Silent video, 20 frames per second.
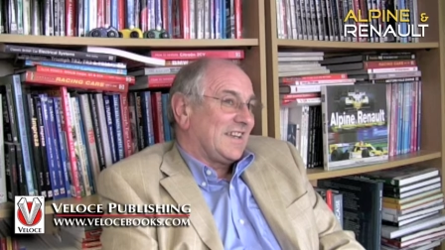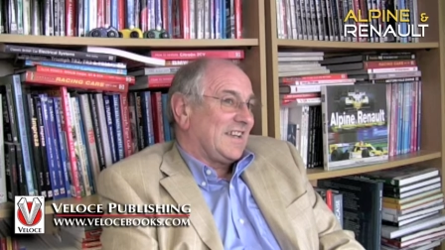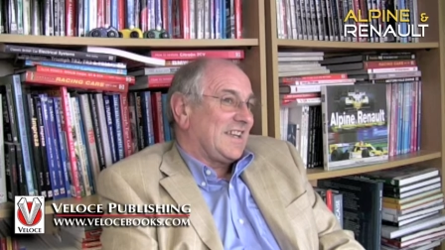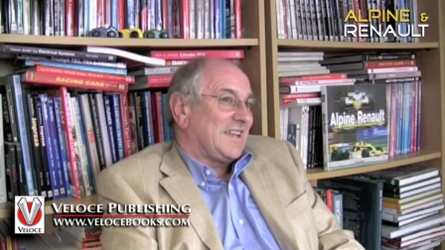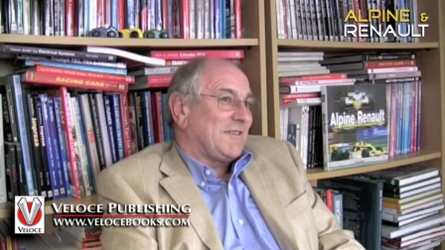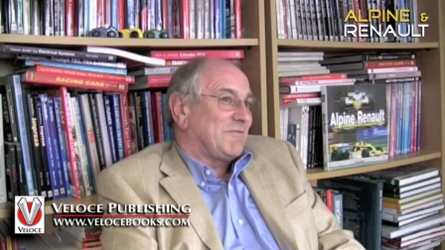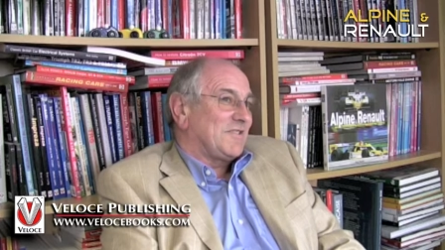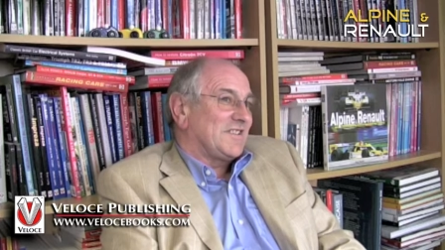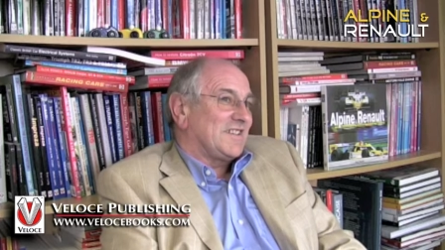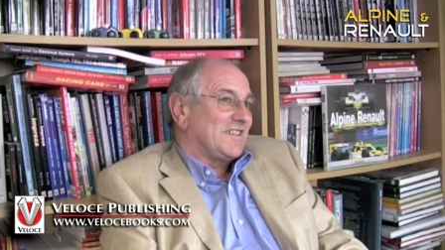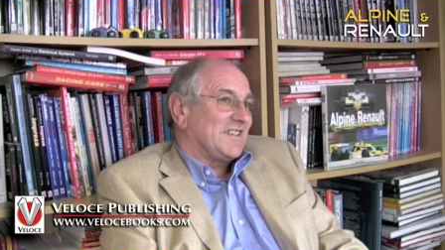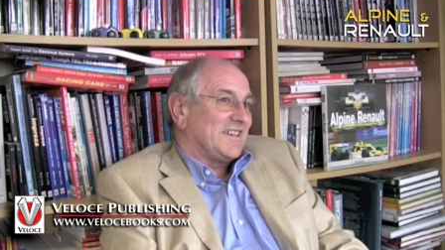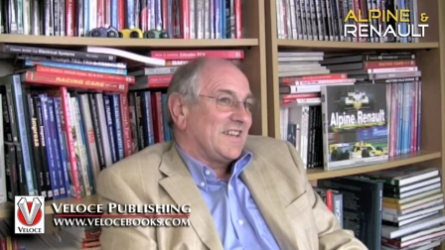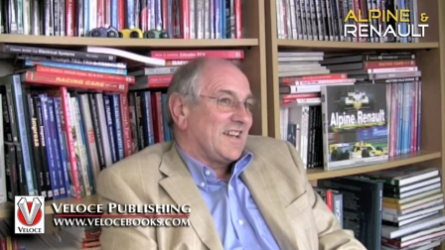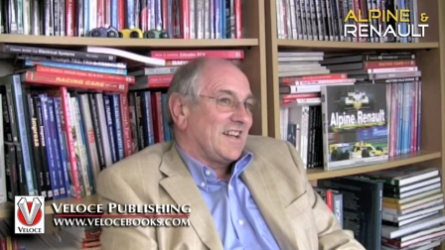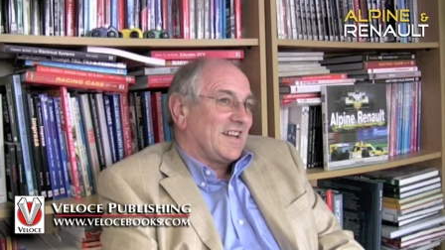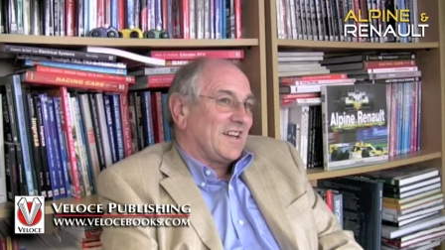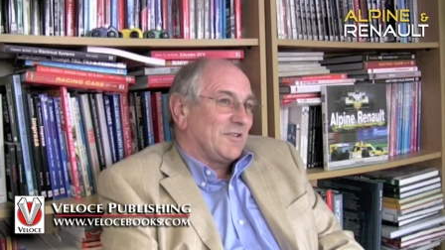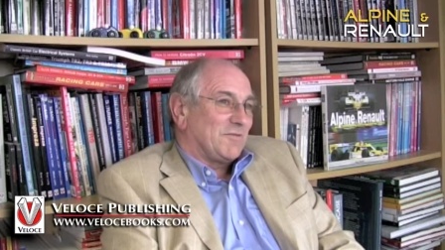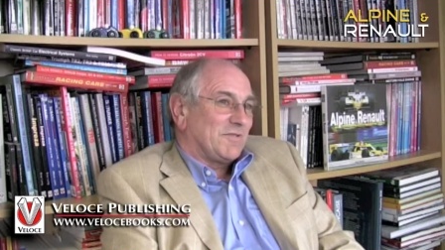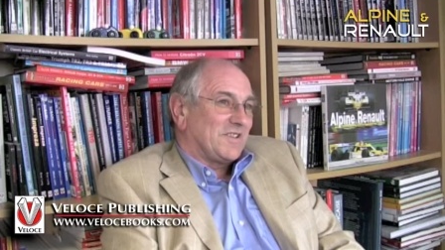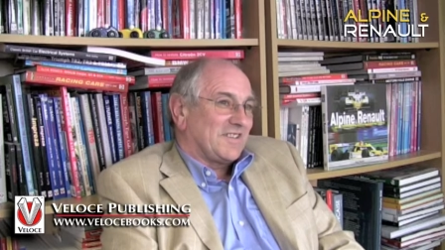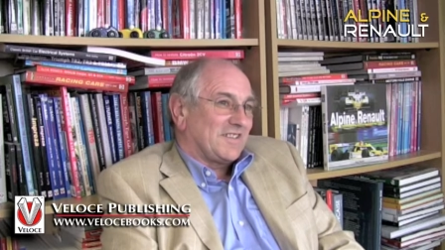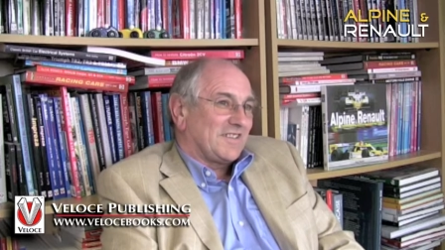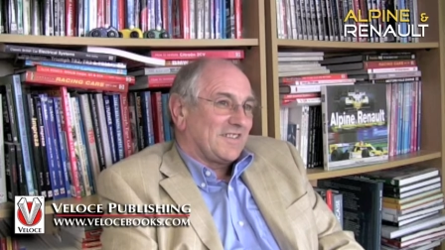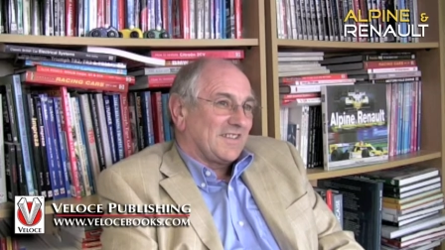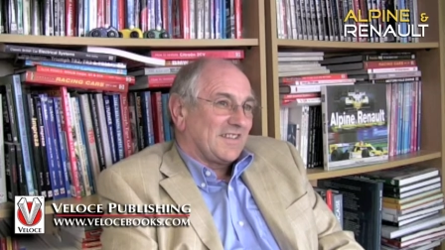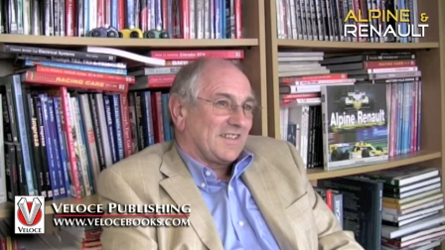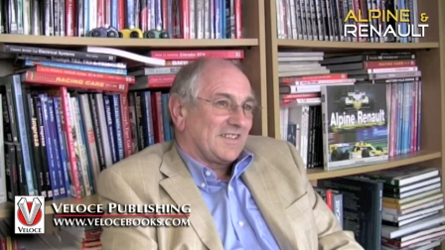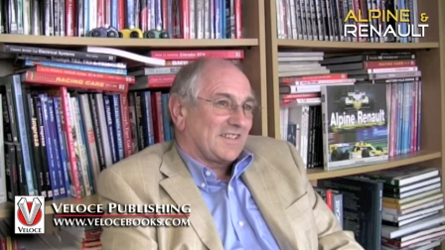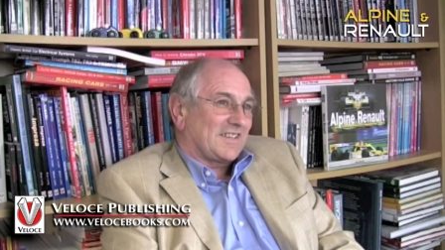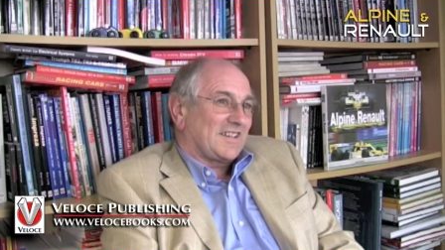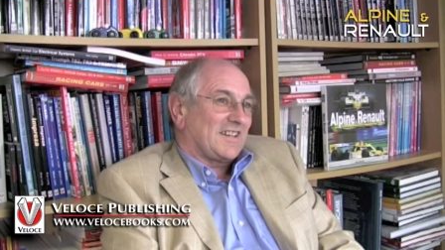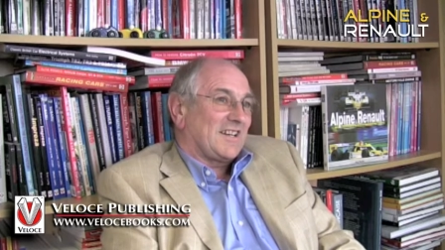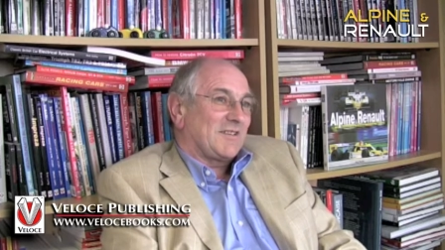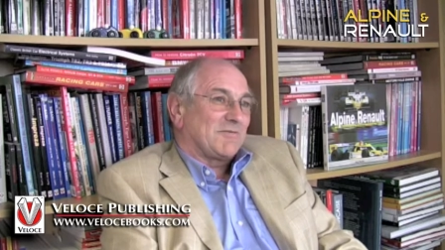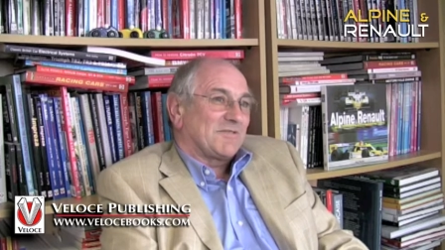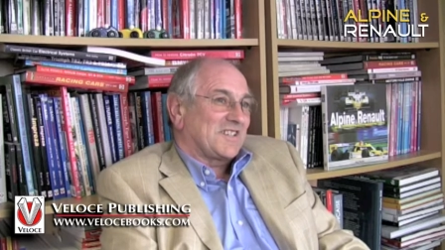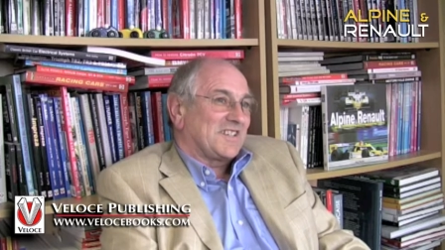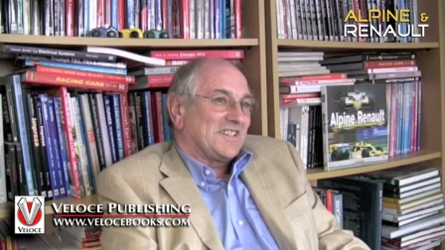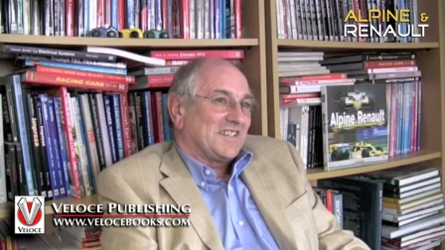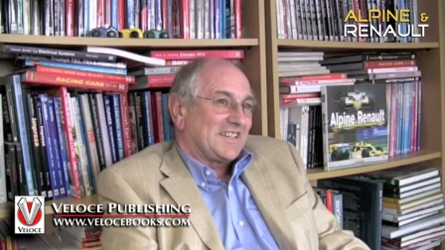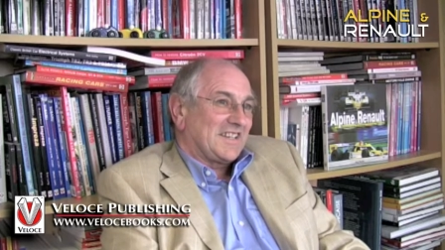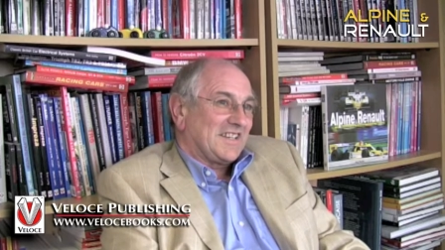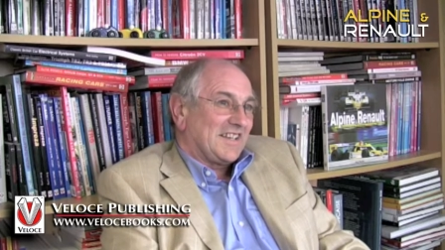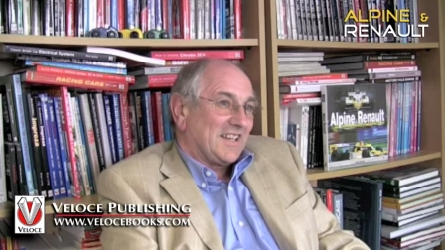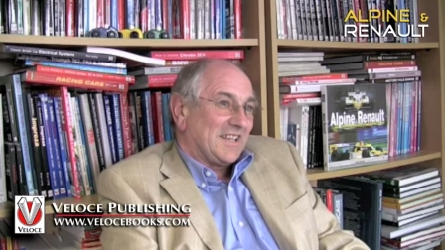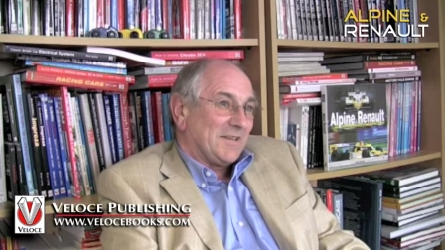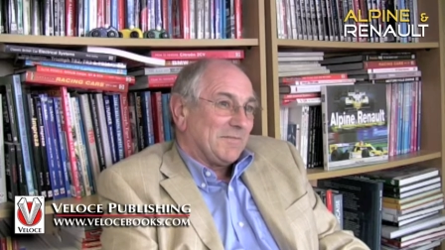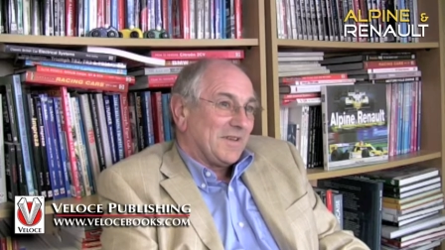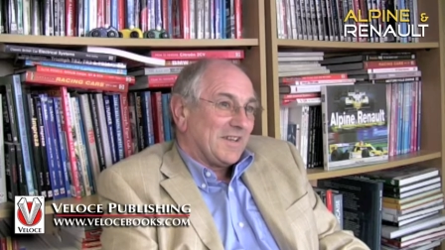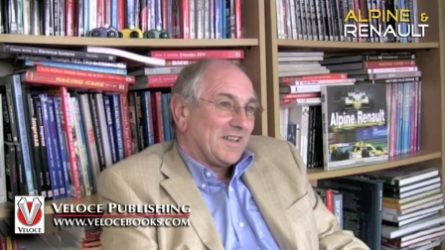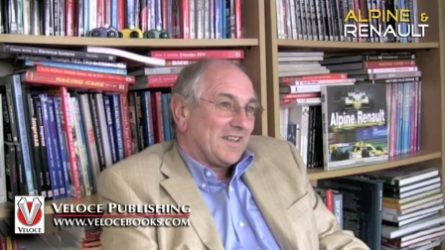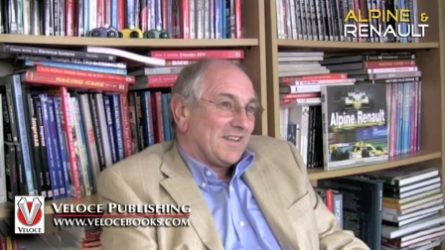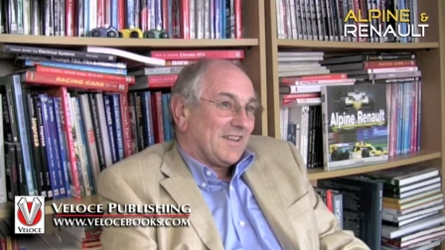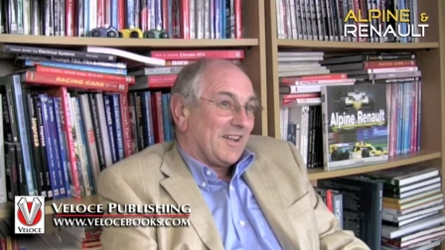he wouldn't know whether the, the car was going to kill him